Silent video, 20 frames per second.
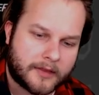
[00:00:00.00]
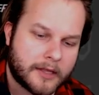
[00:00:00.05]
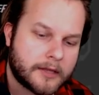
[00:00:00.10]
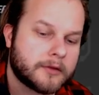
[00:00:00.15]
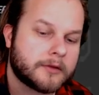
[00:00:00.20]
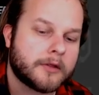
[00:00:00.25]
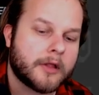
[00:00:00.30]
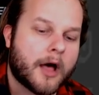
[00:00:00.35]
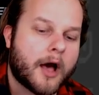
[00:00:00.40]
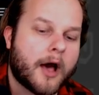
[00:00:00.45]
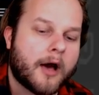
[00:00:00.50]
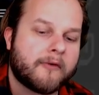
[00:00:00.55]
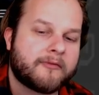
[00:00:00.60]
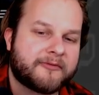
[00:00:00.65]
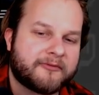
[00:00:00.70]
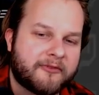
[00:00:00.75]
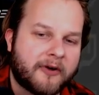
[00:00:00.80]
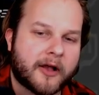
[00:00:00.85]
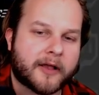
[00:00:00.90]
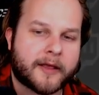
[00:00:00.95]
Love
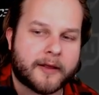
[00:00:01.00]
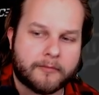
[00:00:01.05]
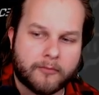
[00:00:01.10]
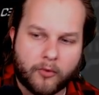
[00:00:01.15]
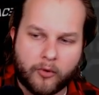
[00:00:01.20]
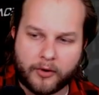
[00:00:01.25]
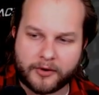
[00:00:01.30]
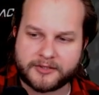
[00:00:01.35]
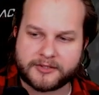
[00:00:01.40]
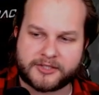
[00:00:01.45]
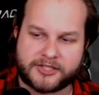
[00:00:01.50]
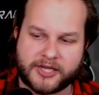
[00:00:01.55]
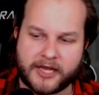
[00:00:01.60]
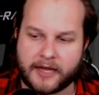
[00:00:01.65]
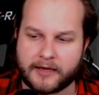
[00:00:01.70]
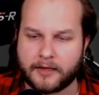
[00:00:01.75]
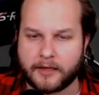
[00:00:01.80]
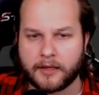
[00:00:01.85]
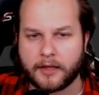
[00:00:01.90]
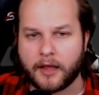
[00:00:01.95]
fucking Mordin,
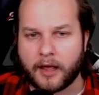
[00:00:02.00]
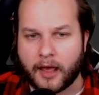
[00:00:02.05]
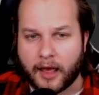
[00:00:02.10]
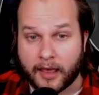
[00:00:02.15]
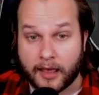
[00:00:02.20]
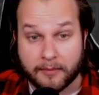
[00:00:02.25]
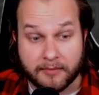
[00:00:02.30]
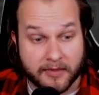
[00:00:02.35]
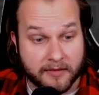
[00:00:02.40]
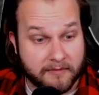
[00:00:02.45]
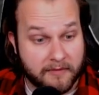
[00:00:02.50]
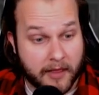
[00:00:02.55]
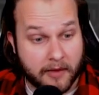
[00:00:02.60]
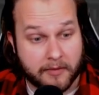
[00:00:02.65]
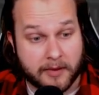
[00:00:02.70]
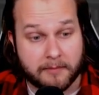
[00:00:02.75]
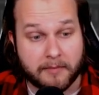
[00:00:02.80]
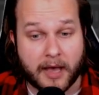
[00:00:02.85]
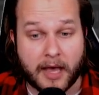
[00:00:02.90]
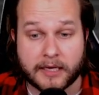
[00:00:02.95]
Chet. I am the
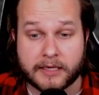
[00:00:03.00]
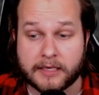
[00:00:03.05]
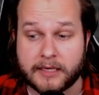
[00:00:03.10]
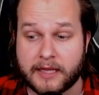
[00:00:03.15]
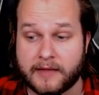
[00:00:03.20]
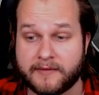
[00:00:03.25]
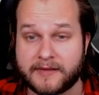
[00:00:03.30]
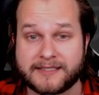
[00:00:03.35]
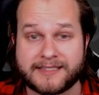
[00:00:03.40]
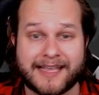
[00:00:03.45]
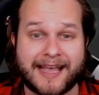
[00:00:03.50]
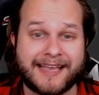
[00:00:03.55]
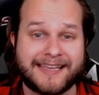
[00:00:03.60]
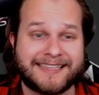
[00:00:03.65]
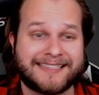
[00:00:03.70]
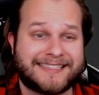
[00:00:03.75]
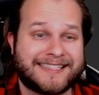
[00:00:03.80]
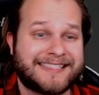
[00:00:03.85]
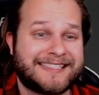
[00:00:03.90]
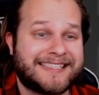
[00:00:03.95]
very model of a
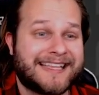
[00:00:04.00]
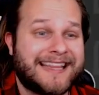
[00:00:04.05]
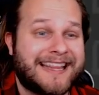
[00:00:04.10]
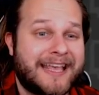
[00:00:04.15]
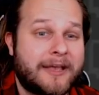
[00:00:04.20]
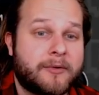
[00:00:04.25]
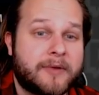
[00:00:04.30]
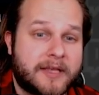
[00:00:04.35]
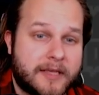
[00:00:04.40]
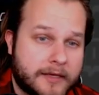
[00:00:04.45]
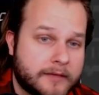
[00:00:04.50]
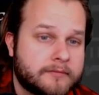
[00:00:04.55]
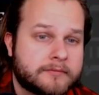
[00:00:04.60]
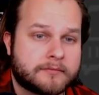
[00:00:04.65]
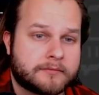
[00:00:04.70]
scientist Salarian.